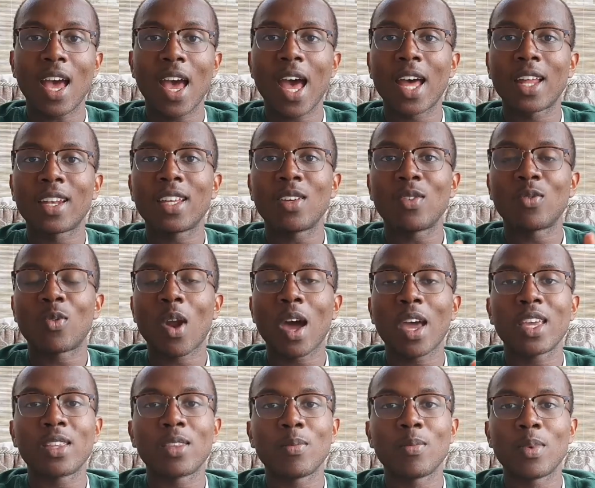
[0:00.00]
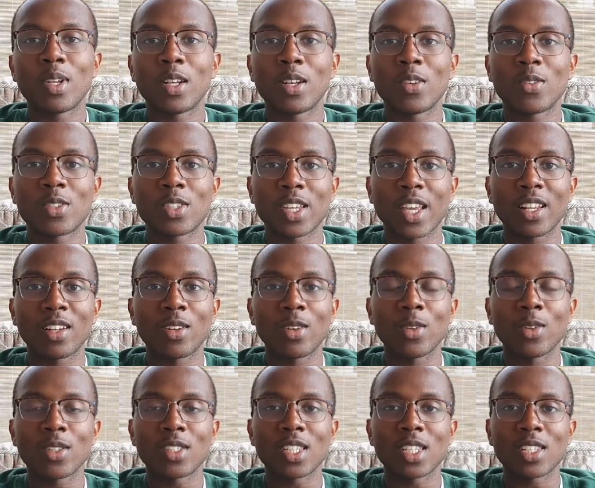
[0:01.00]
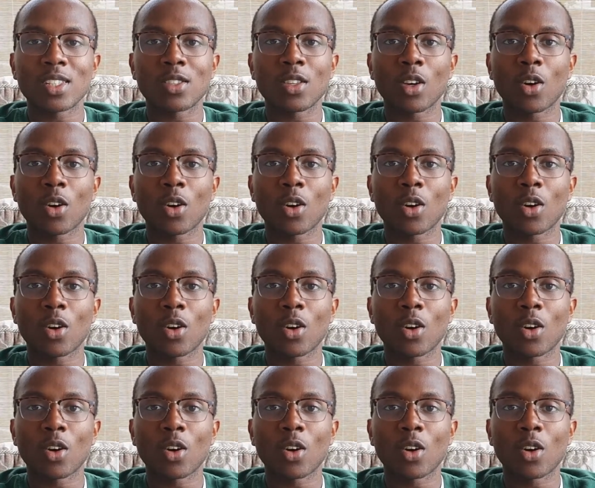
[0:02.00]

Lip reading: And right in the middle of St. Luke's is the